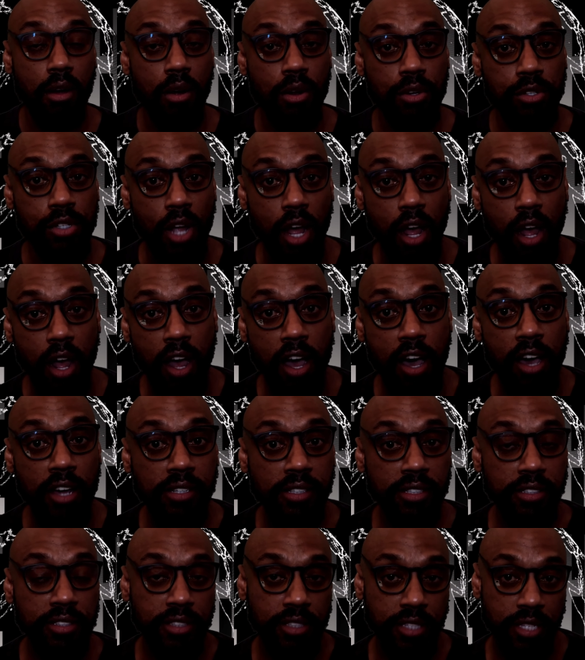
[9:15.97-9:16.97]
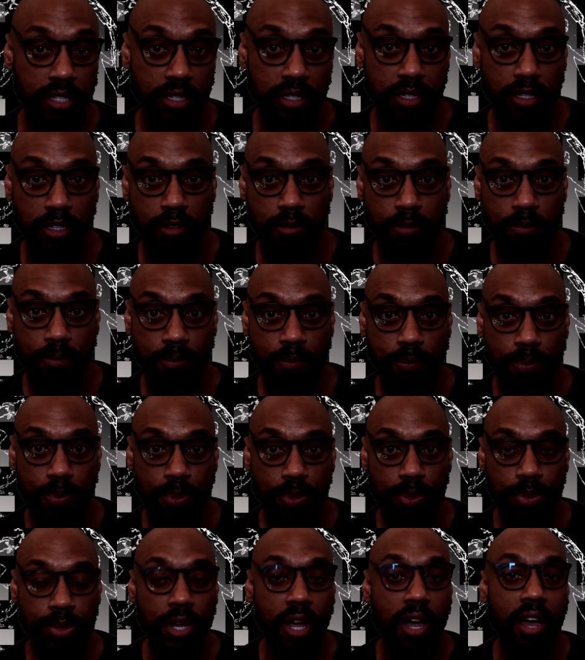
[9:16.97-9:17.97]
the hottest team.
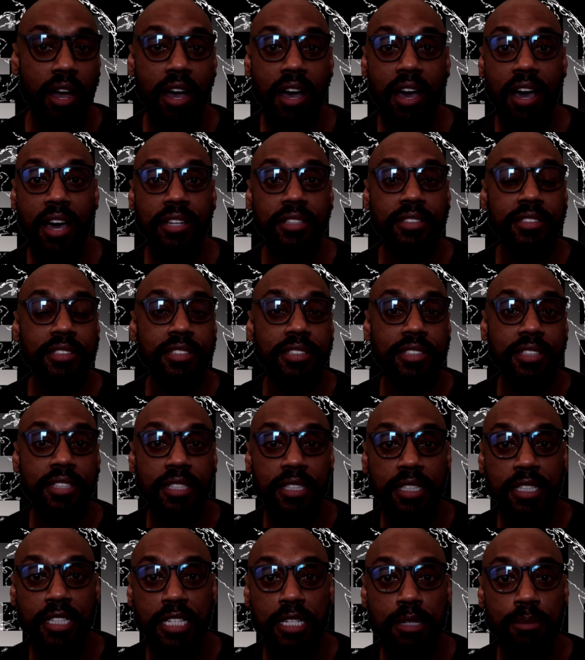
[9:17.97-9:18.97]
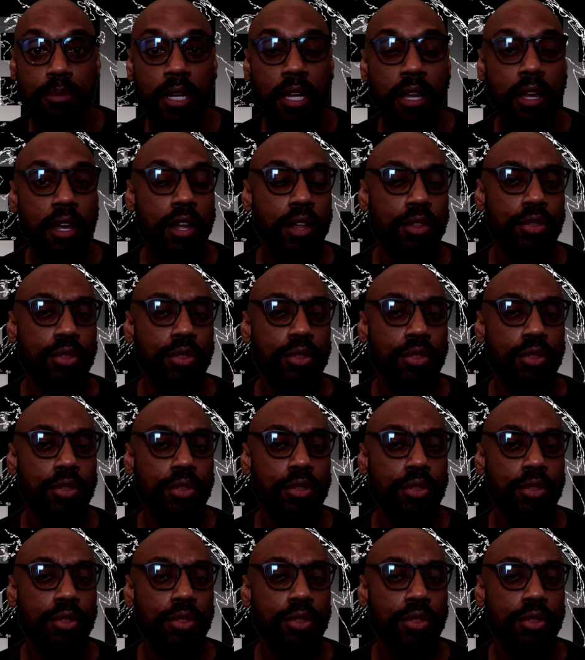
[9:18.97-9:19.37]
The hottest team.